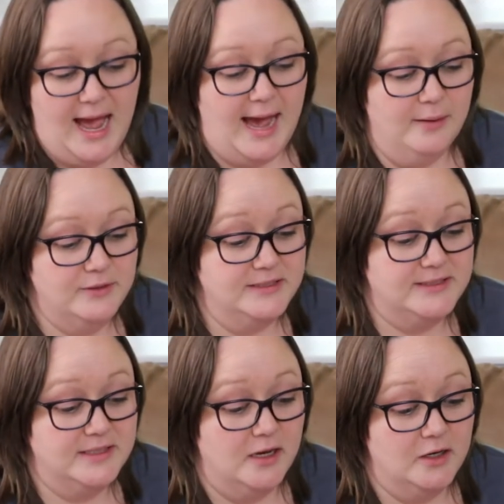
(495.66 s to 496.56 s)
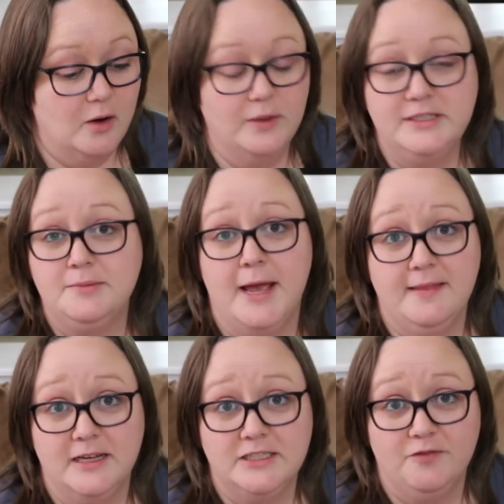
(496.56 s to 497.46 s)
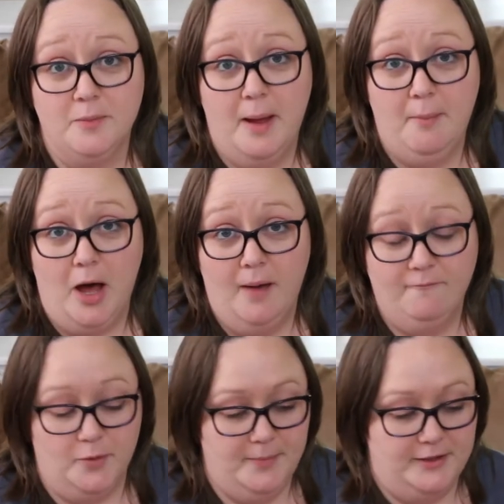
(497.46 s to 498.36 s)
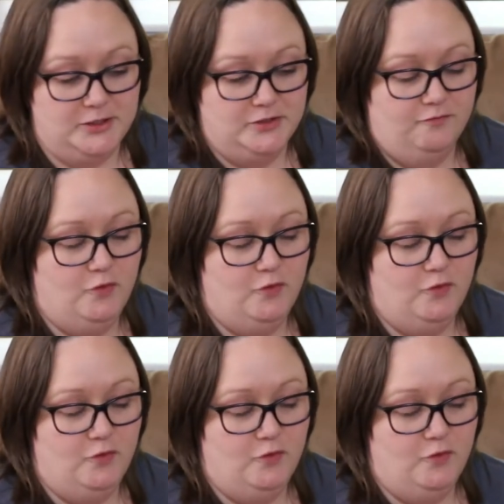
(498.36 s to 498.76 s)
I was going to make this for my mom for mother